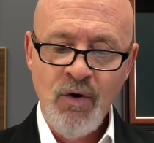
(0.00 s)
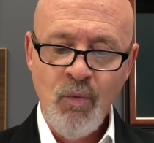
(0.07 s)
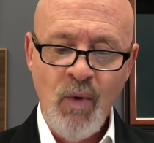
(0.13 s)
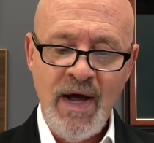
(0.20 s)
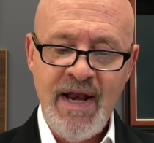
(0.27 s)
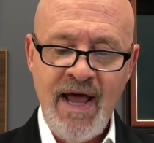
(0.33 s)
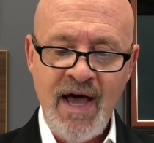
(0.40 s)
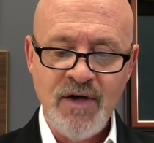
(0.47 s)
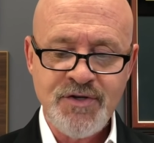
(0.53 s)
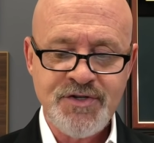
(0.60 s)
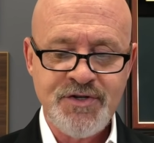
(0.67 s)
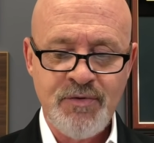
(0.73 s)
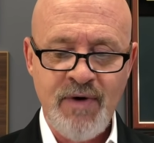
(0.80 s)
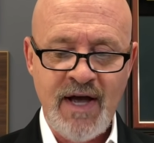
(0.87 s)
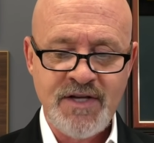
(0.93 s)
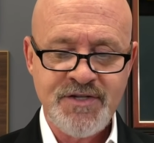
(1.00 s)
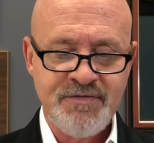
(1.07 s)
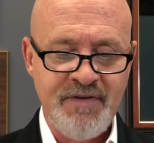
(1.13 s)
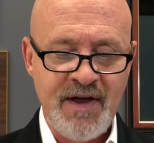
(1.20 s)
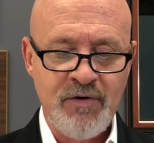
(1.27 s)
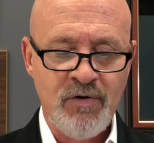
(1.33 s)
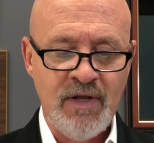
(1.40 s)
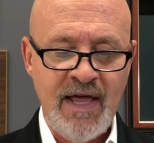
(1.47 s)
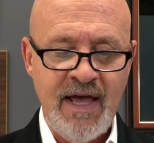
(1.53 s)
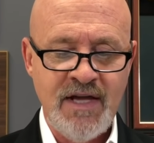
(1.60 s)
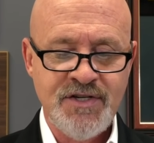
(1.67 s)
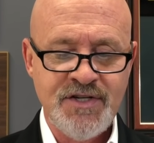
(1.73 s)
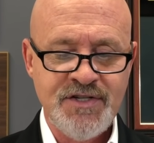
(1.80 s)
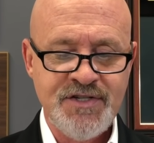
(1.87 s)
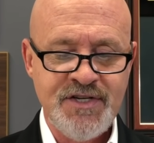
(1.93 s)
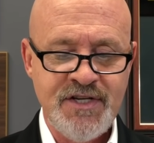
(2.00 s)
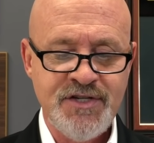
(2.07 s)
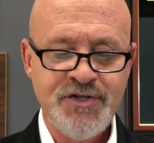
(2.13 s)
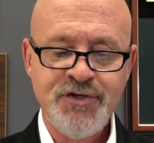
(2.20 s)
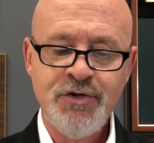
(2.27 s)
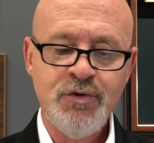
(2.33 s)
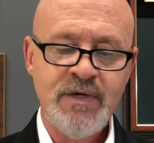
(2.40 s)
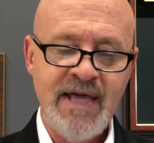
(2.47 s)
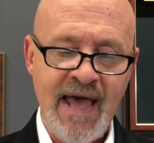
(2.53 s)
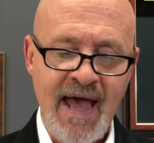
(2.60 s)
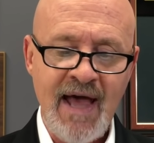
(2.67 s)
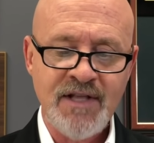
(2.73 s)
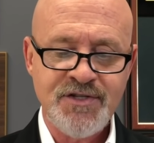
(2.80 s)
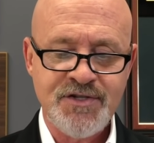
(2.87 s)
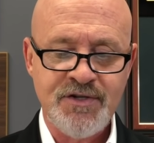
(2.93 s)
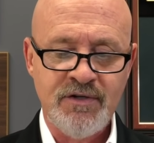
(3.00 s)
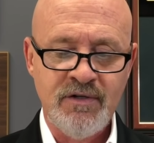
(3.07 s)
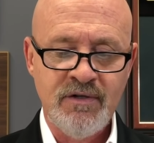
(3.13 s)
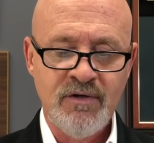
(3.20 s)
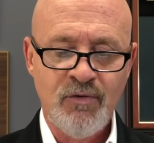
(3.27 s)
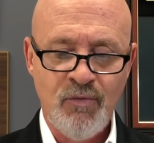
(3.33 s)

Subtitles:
White House directs federal agencies to cancel